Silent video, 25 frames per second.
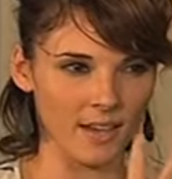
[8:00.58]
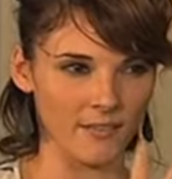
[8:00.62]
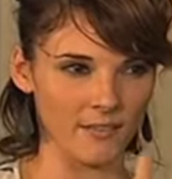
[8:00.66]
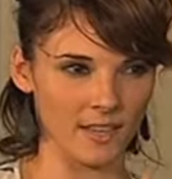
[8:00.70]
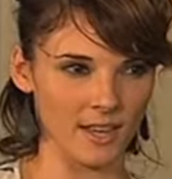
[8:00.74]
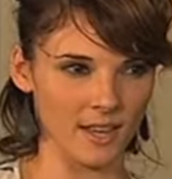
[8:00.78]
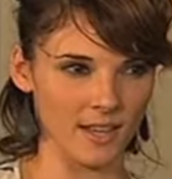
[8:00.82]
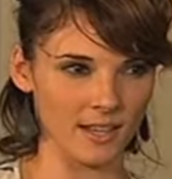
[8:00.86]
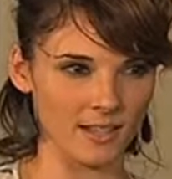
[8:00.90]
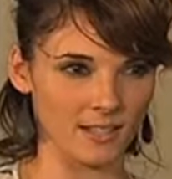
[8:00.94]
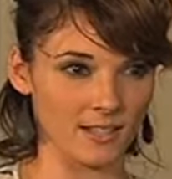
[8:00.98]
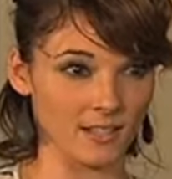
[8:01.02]
the
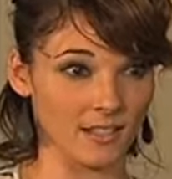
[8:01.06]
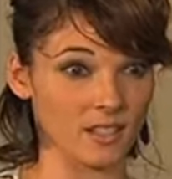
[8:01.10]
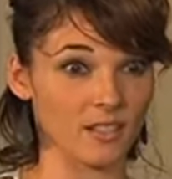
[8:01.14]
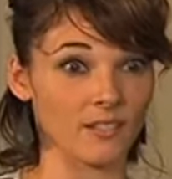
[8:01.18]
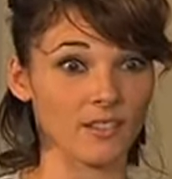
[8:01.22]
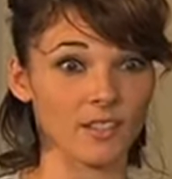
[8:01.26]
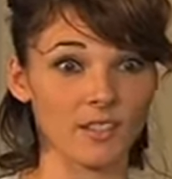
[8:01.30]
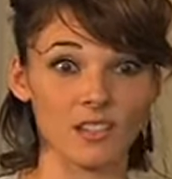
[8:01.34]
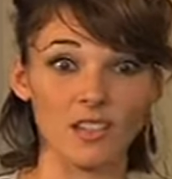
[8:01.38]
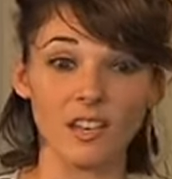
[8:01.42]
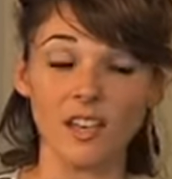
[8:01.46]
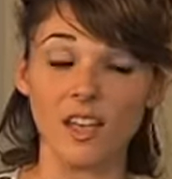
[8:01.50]
essence of
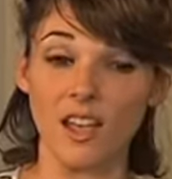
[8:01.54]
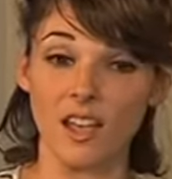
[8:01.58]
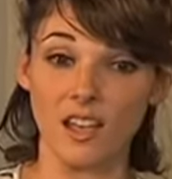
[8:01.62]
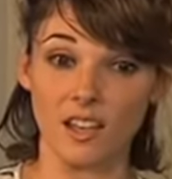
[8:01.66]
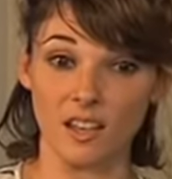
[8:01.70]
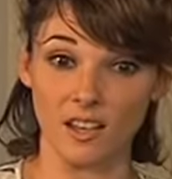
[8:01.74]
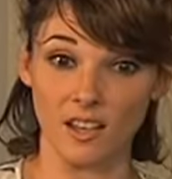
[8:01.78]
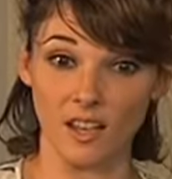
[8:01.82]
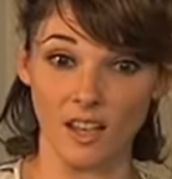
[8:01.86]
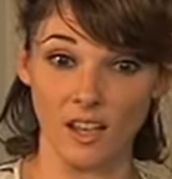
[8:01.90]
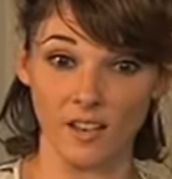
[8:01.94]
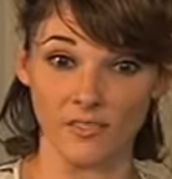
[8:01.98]

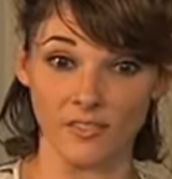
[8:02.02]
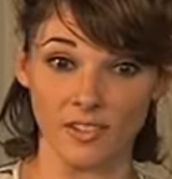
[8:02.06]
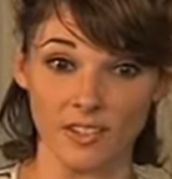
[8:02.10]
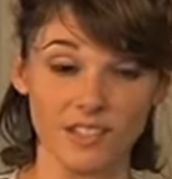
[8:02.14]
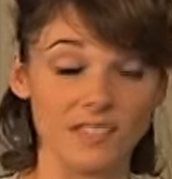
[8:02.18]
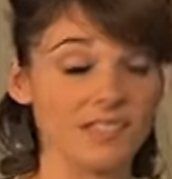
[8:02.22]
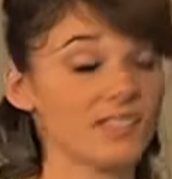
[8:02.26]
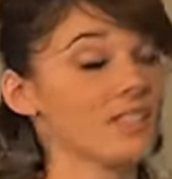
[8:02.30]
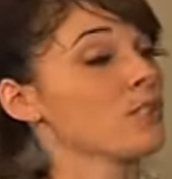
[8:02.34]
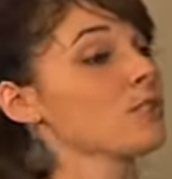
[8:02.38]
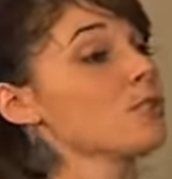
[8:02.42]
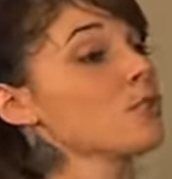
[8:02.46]
a
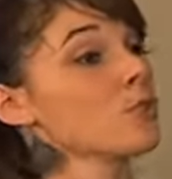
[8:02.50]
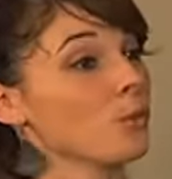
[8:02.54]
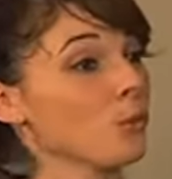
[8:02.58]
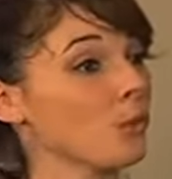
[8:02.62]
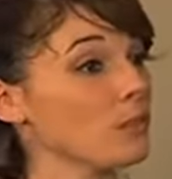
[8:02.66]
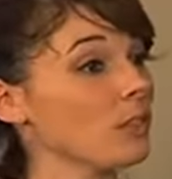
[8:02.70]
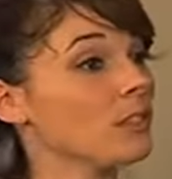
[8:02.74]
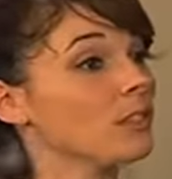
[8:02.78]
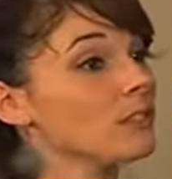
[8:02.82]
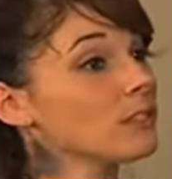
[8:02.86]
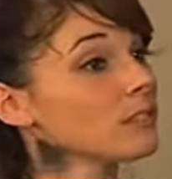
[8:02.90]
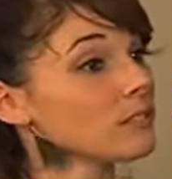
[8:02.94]

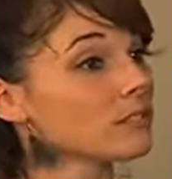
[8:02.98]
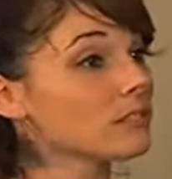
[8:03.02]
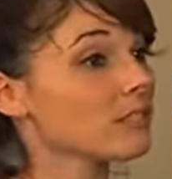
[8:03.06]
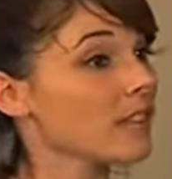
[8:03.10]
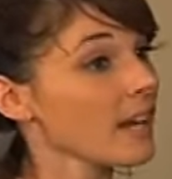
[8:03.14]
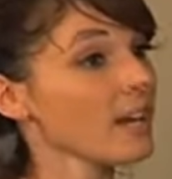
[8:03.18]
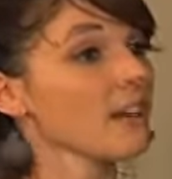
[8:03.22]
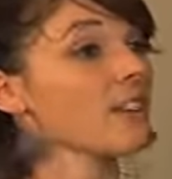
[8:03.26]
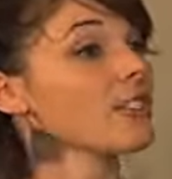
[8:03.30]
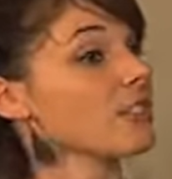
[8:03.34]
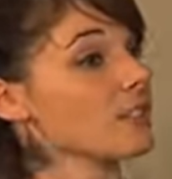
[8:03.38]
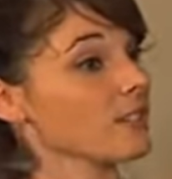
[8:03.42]
sensual
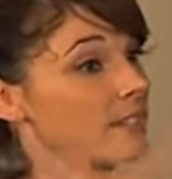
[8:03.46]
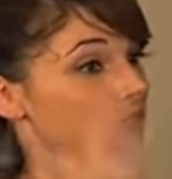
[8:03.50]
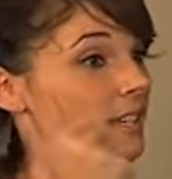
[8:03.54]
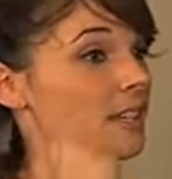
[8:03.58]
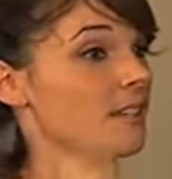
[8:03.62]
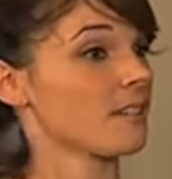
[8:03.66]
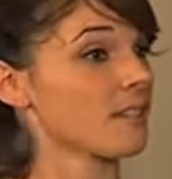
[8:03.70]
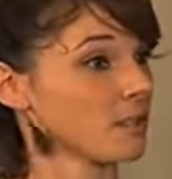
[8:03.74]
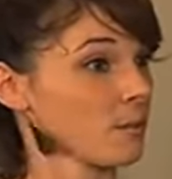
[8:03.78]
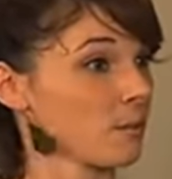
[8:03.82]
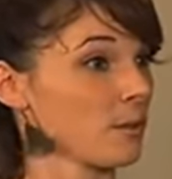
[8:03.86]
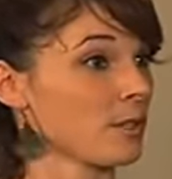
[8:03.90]
character. Say that
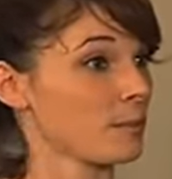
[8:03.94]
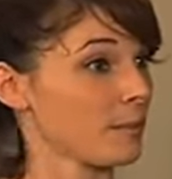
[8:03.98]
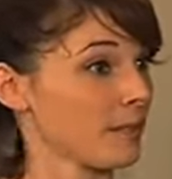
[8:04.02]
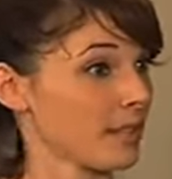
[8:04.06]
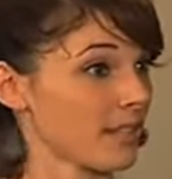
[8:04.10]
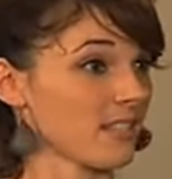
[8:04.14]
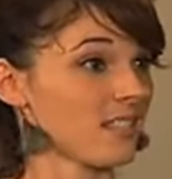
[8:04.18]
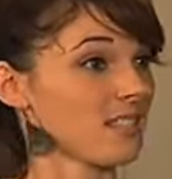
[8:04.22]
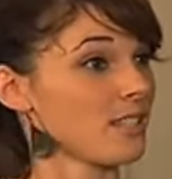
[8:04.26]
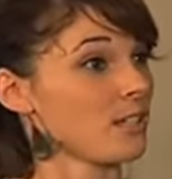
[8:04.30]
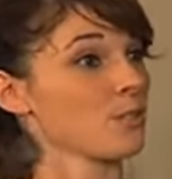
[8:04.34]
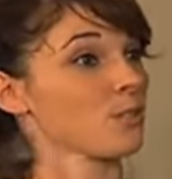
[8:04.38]
somebody's playing a
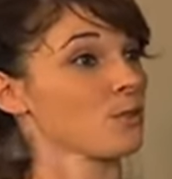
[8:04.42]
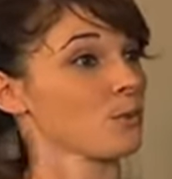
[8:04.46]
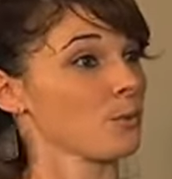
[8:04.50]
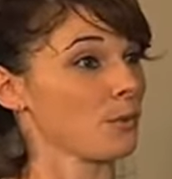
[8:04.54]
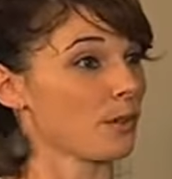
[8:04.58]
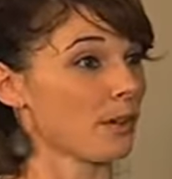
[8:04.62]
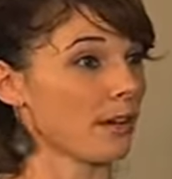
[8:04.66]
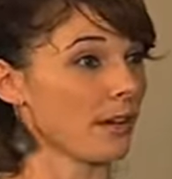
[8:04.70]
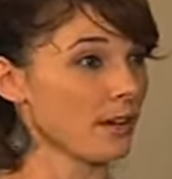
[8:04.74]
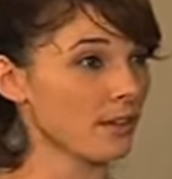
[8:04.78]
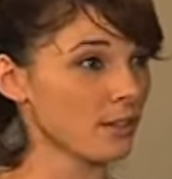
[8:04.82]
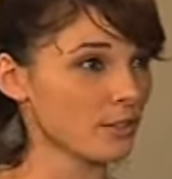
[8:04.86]
sensual
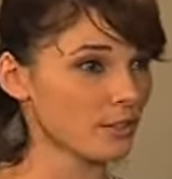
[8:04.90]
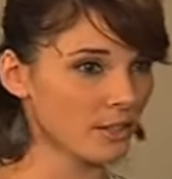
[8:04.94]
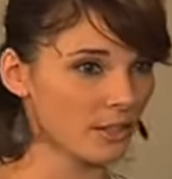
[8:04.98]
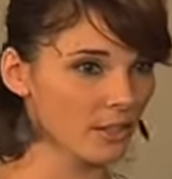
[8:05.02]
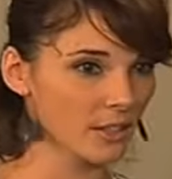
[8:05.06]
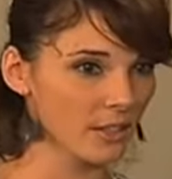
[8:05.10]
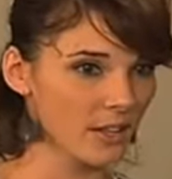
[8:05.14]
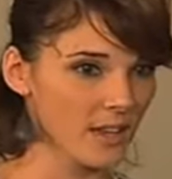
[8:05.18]
character.